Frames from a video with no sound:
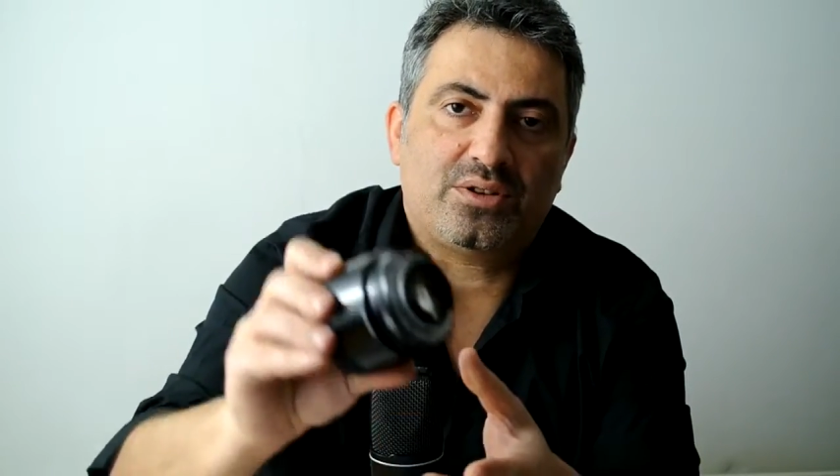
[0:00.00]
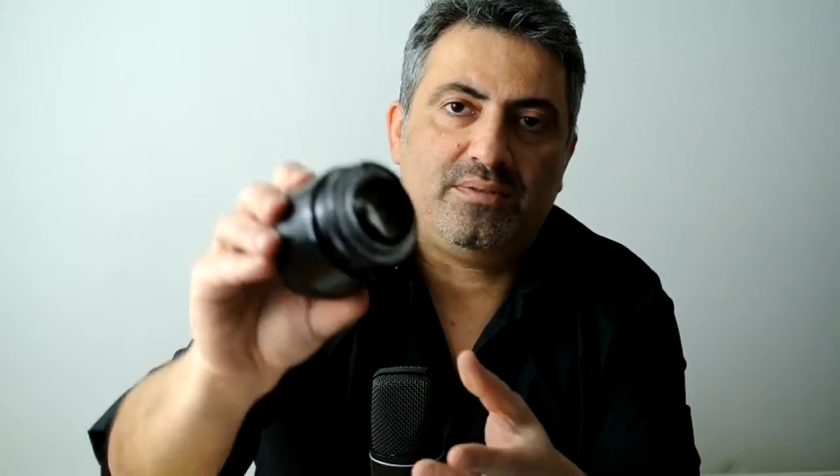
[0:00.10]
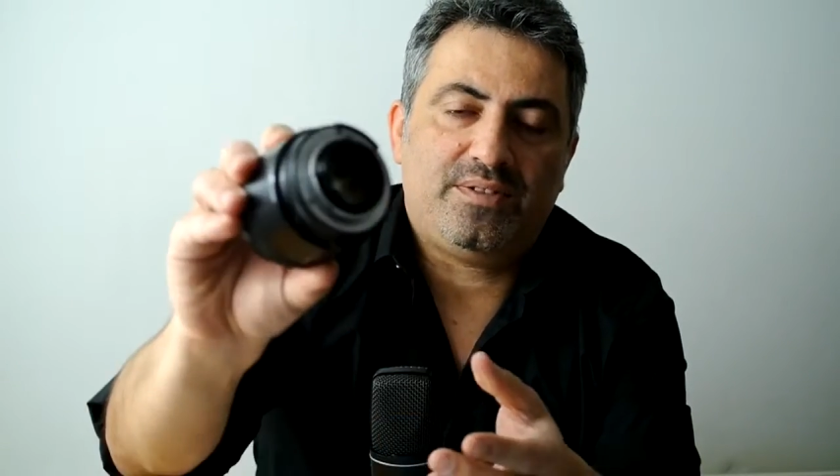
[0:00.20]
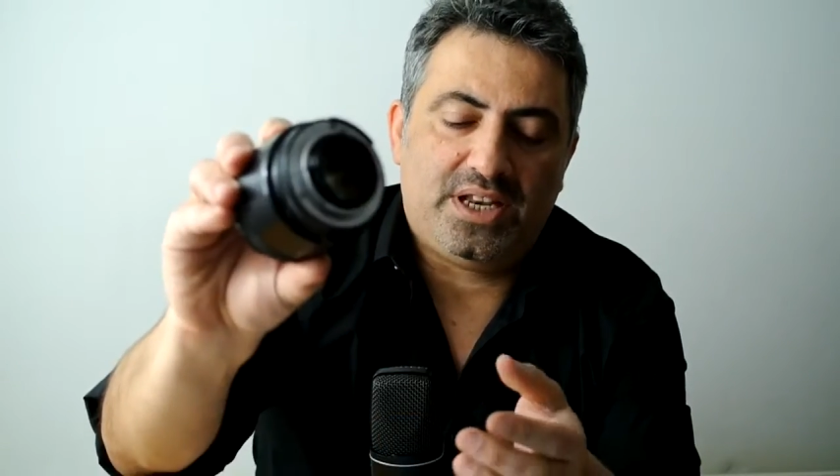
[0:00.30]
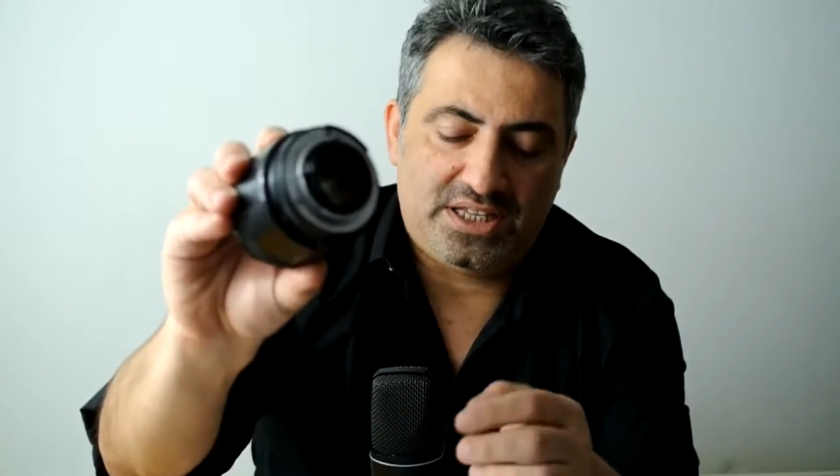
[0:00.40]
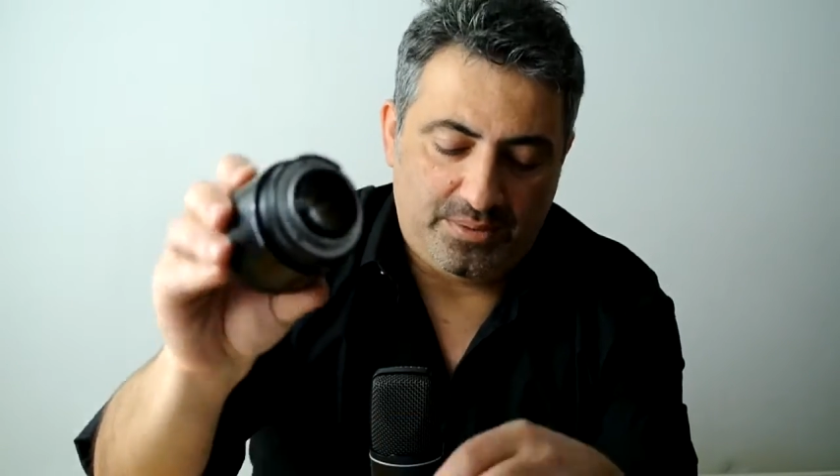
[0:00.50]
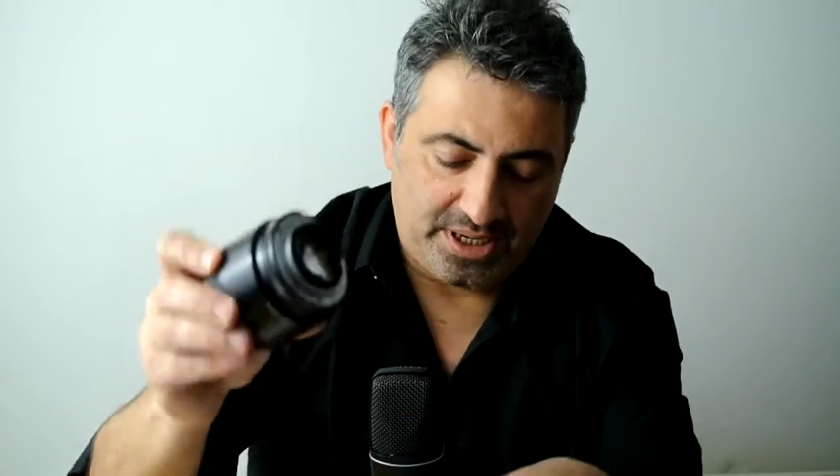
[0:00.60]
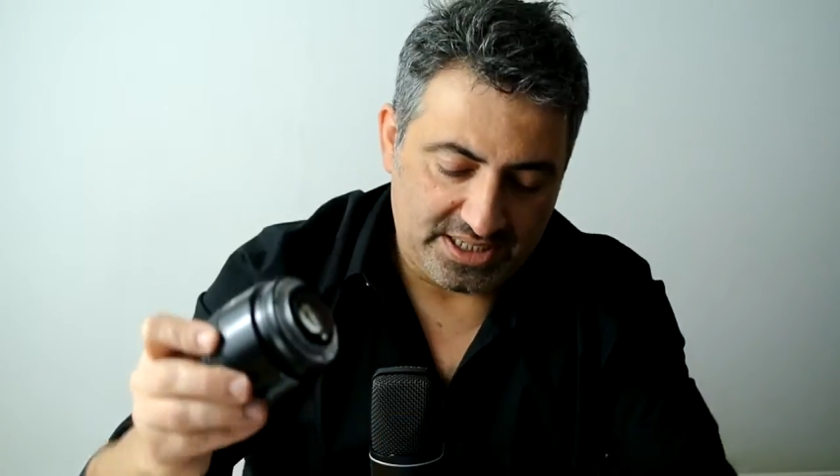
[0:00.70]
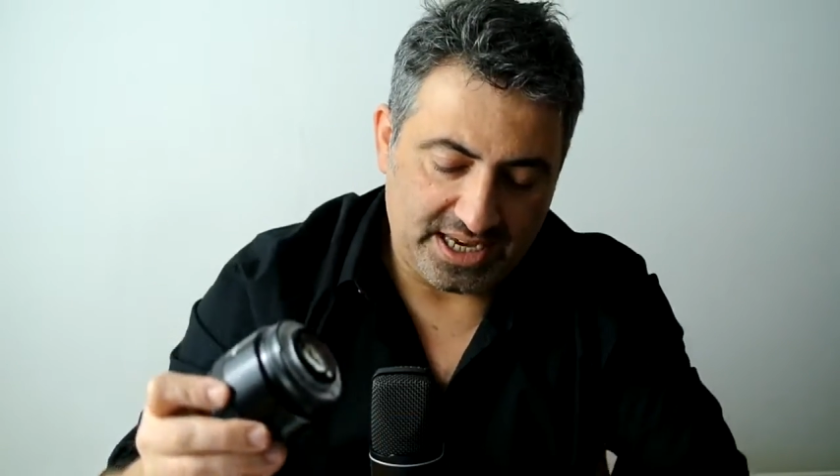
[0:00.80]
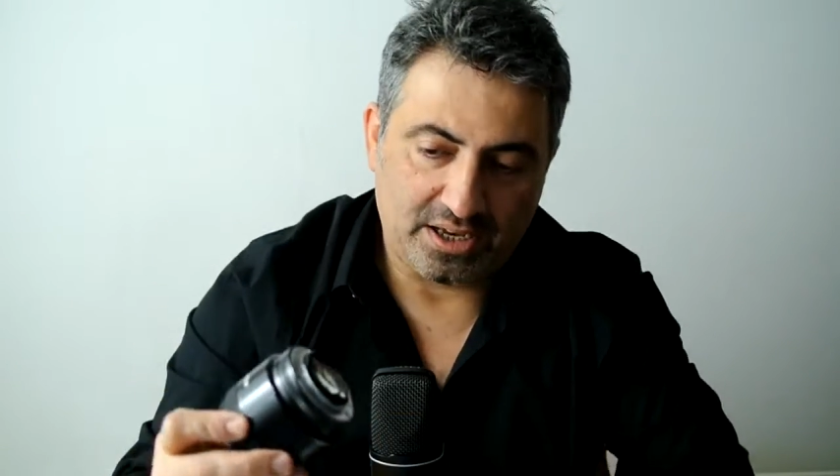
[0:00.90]
to infinity when
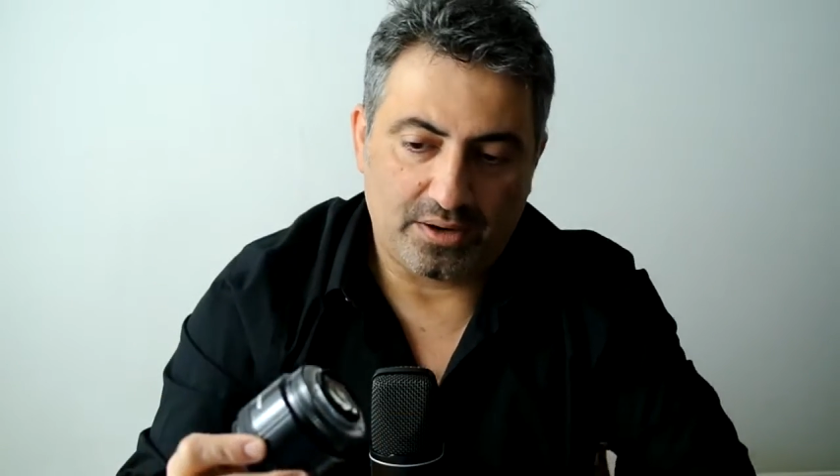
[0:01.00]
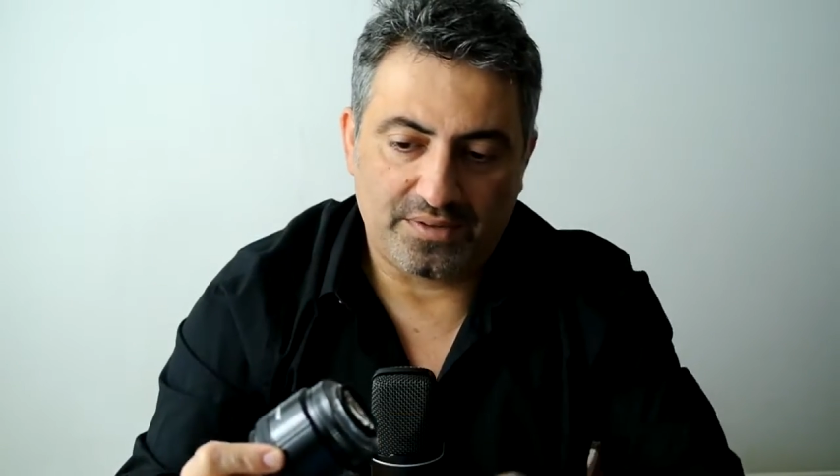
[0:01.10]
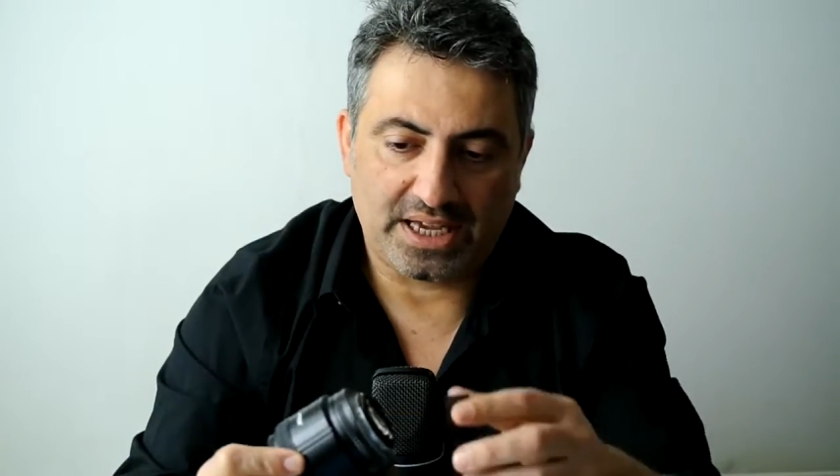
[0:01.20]
you take it off the